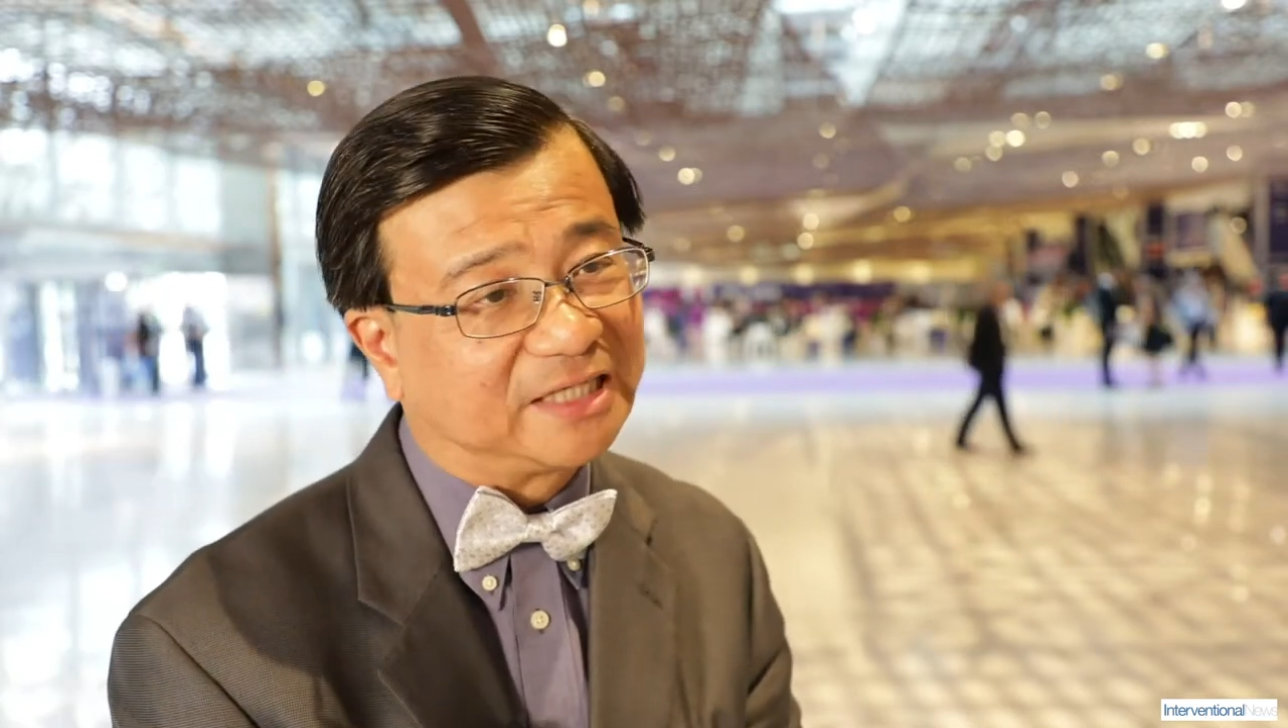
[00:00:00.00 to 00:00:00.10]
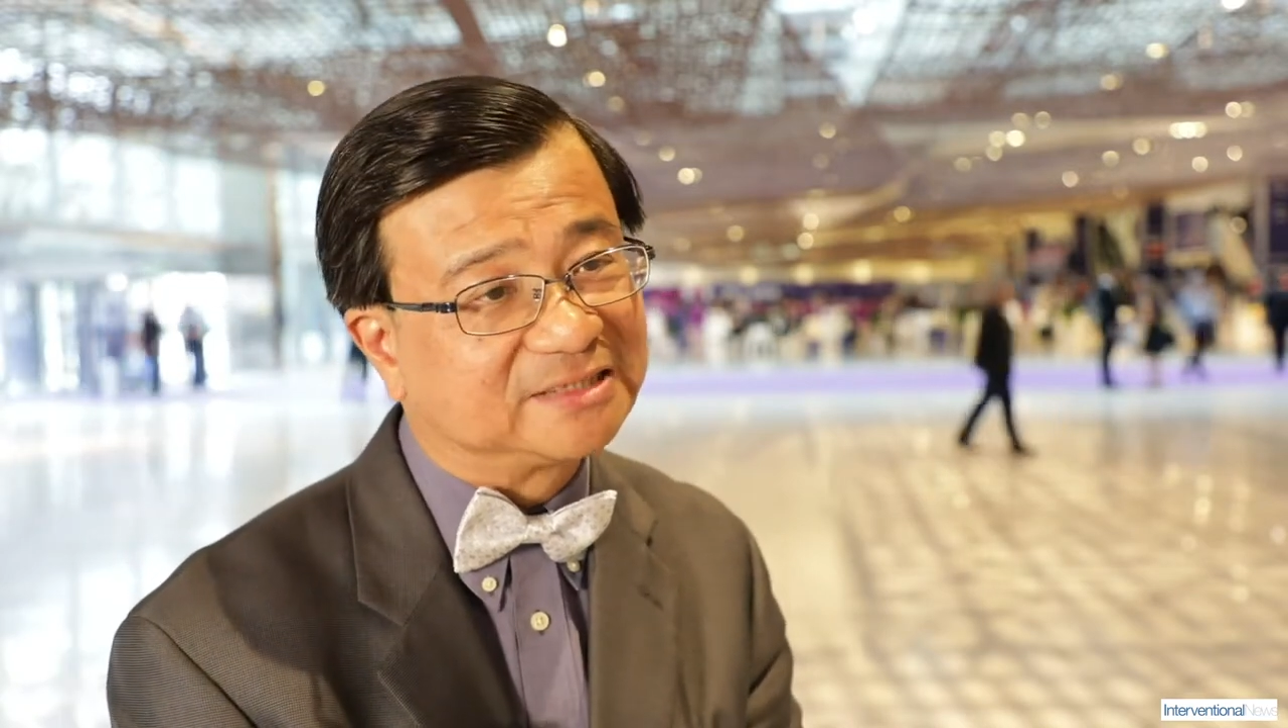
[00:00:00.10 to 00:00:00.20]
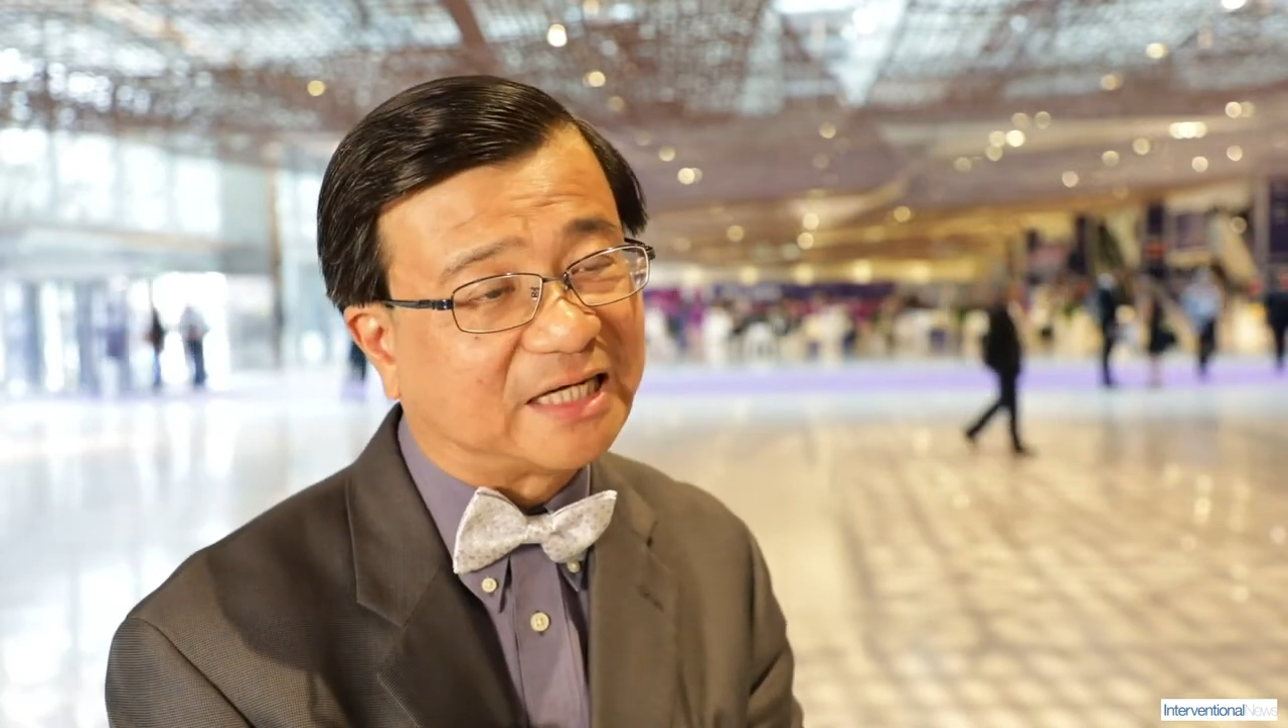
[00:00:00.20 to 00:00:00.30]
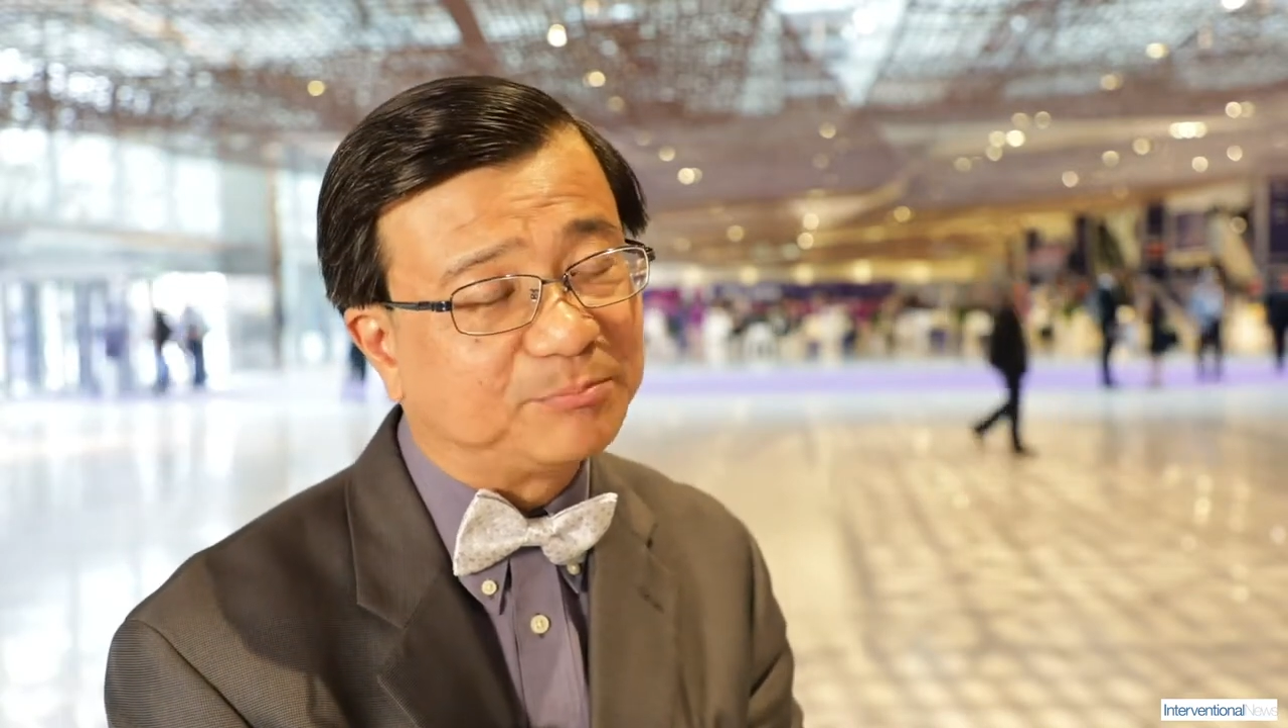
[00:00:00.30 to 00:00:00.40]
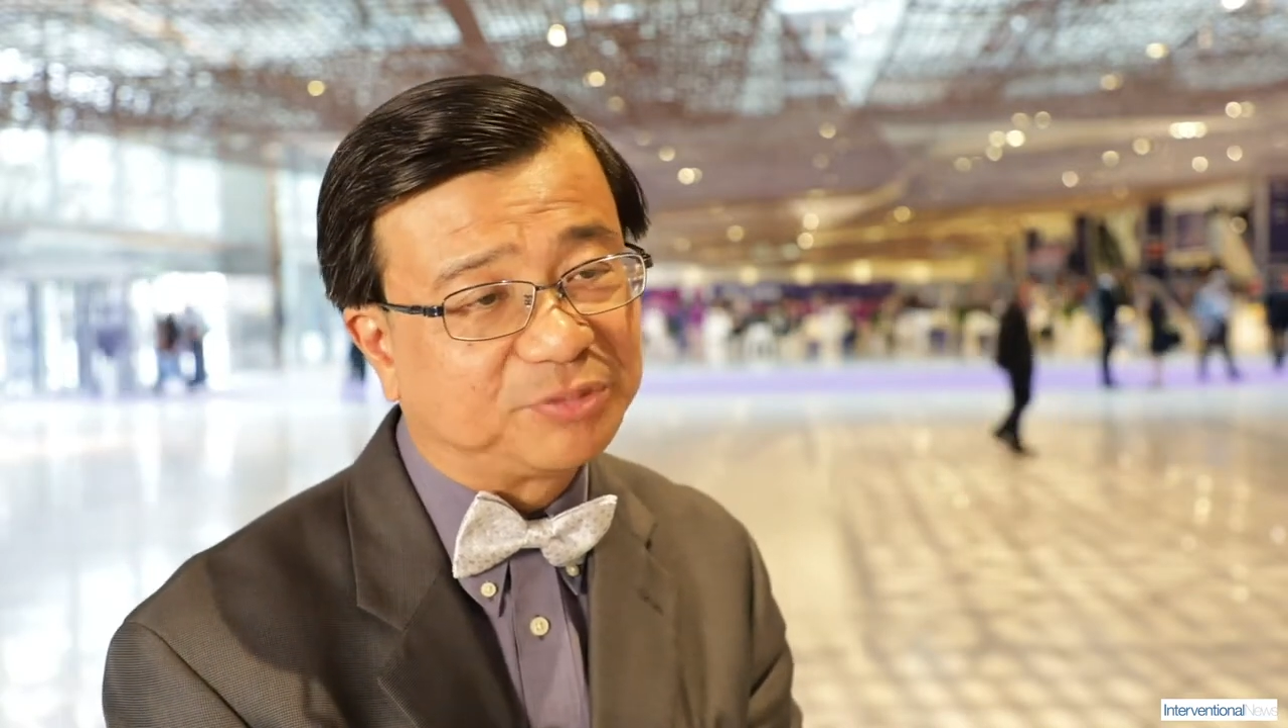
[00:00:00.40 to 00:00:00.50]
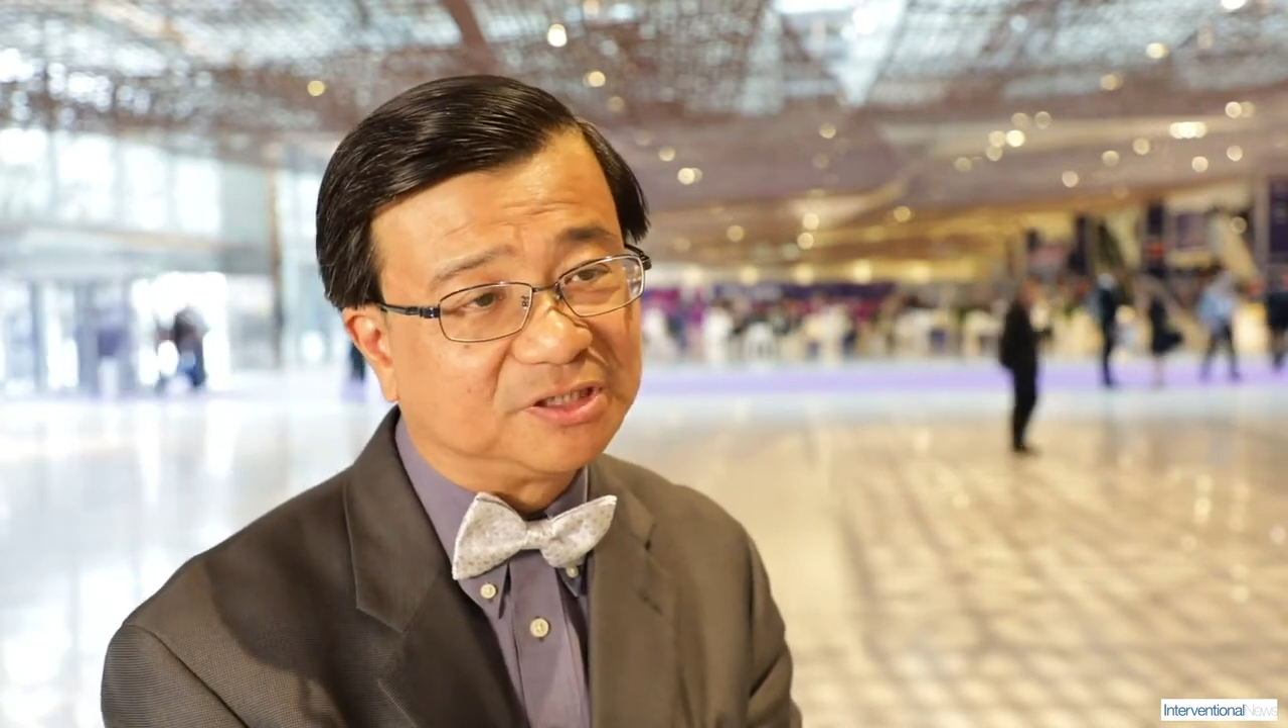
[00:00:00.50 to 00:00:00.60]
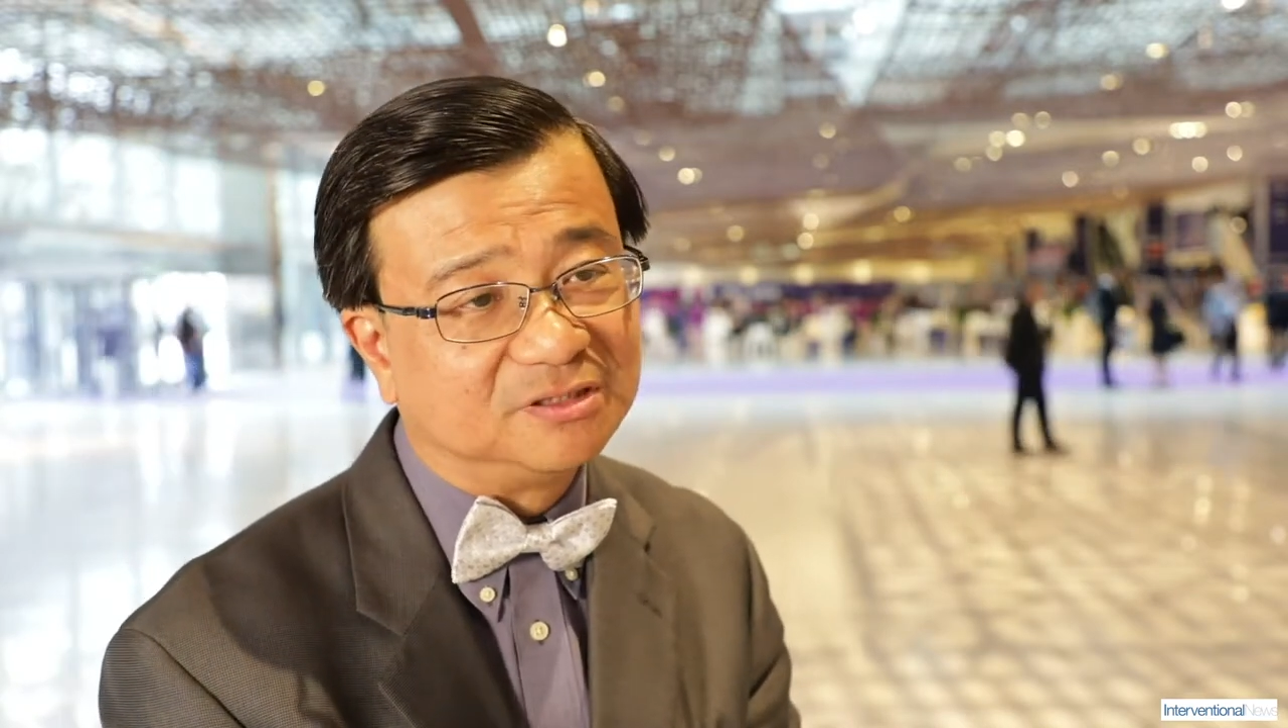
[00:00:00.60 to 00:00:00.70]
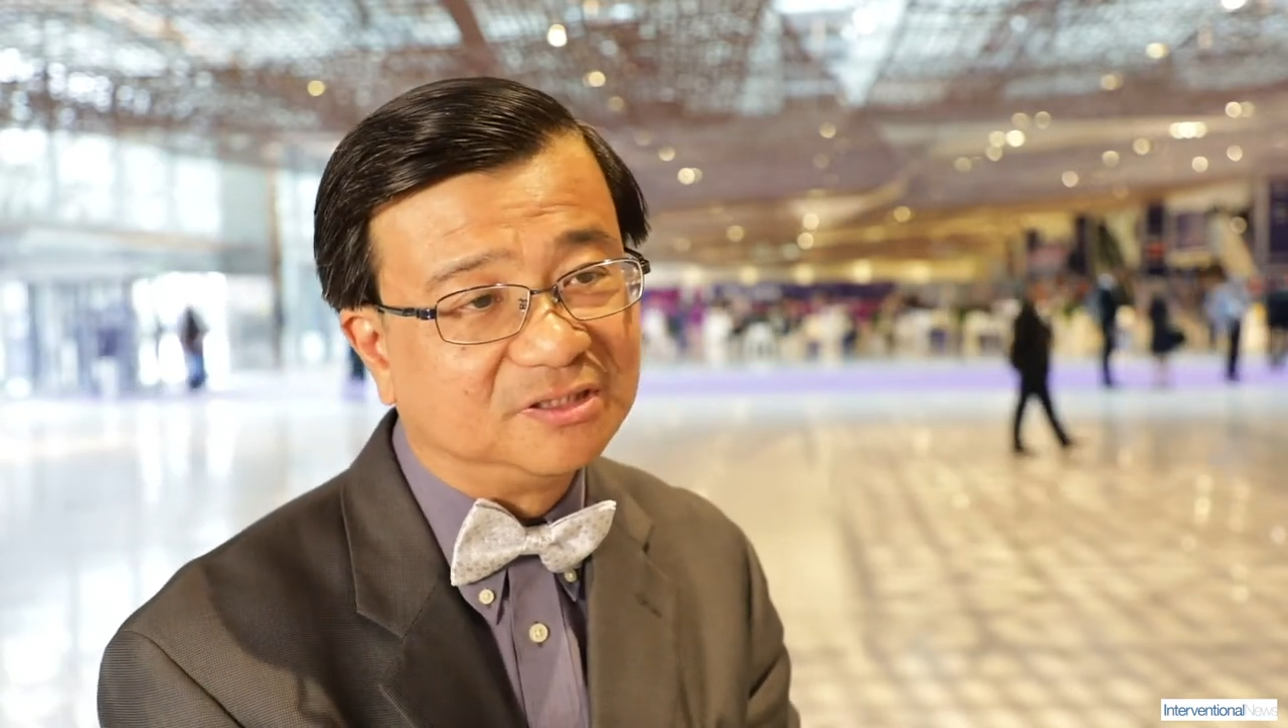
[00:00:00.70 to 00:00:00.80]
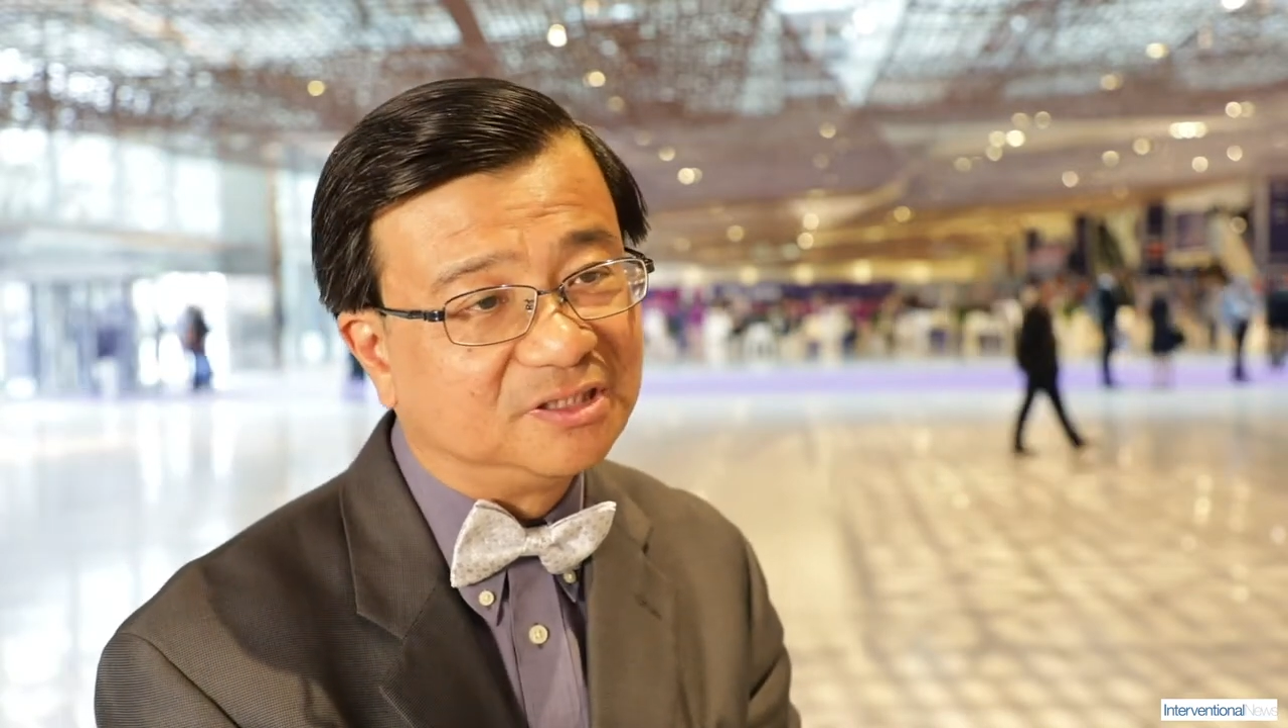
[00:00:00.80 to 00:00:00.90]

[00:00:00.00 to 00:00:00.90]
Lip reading: example,